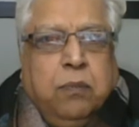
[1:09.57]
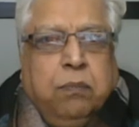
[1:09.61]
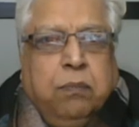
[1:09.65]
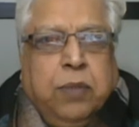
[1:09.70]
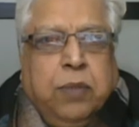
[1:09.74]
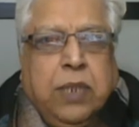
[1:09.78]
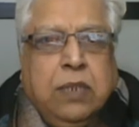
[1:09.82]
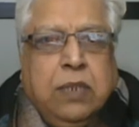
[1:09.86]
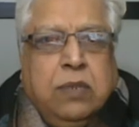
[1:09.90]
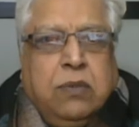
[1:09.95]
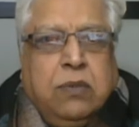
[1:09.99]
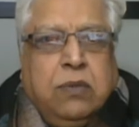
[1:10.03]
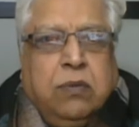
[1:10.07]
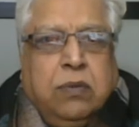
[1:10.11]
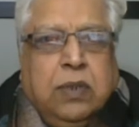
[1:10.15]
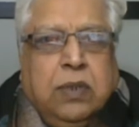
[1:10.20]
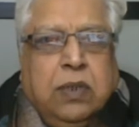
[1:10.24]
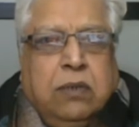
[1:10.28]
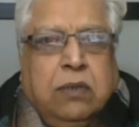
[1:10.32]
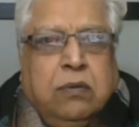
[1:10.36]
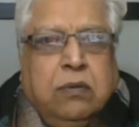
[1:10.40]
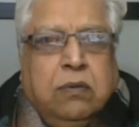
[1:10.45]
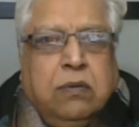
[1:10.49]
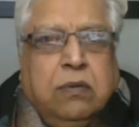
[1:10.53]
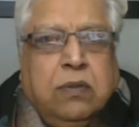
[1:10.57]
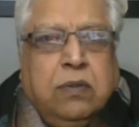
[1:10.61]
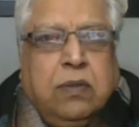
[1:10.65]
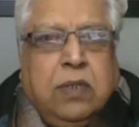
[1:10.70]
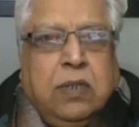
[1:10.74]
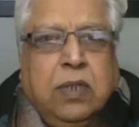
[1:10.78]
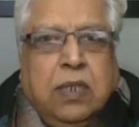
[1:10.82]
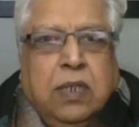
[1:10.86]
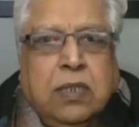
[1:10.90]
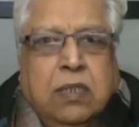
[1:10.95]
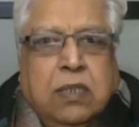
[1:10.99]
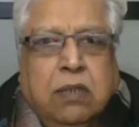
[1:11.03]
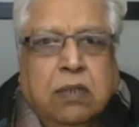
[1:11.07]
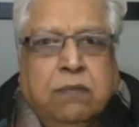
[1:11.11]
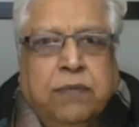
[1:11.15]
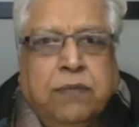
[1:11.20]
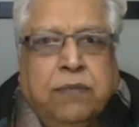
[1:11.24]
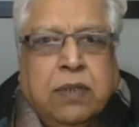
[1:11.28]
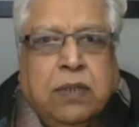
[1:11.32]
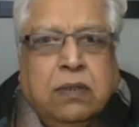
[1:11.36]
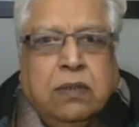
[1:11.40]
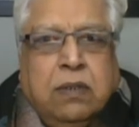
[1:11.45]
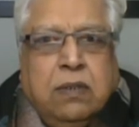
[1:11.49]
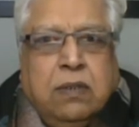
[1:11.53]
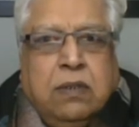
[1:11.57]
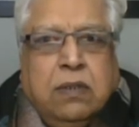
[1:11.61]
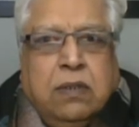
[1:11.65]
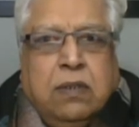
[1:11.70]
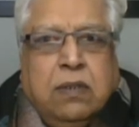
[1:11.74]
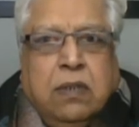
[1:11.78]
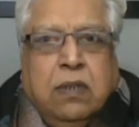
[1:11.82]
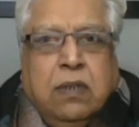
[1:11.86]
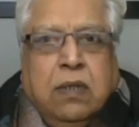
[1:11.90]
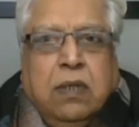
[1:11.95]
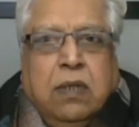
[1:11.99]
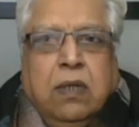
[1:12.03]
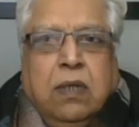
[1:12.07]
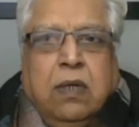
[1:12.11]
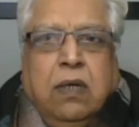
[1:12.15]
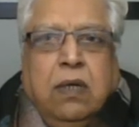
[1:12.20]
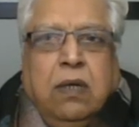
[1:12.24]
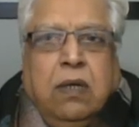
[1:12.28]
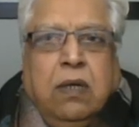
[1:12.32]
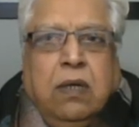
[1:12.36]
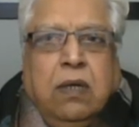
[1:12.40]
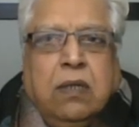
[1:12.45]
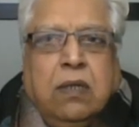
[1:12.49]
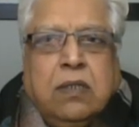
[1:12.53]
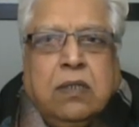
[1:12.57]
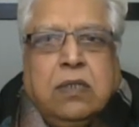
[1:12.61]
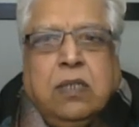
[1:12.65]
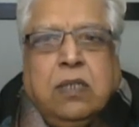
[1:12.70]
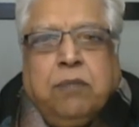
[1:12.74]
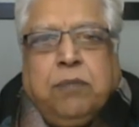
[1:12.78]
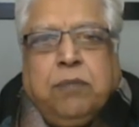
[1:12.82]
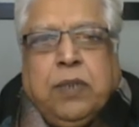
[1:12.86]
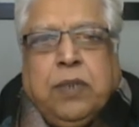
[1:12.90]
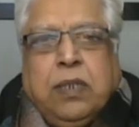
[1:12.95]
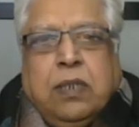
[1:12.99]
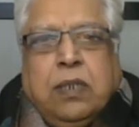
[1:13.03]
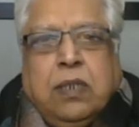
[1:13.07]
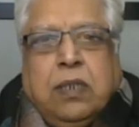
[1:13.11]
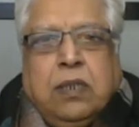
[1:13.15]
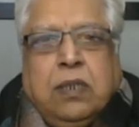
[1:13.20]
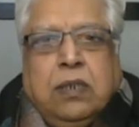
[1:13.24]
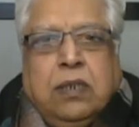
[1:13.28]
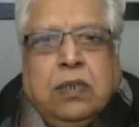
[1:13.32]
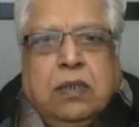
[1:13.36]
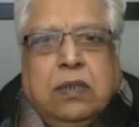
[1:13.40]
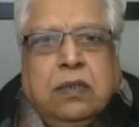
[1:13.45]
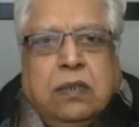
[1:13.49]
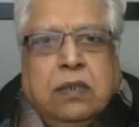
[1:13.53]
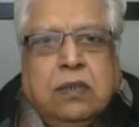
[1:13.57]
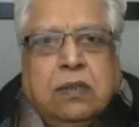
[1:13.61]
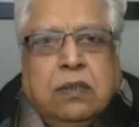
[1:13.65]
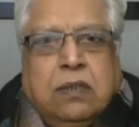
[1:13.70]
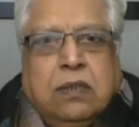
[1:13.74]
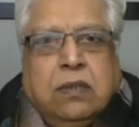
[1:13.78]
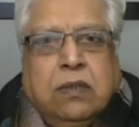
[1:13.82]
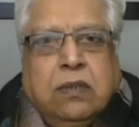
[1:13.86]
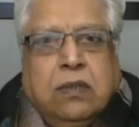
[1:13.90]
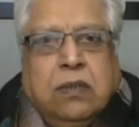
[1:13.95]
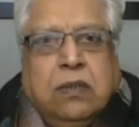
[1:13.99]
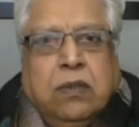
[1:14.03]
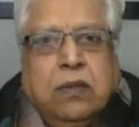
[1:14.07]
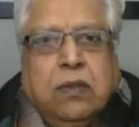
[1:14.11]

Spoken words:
best suited to serious infections or septic conditions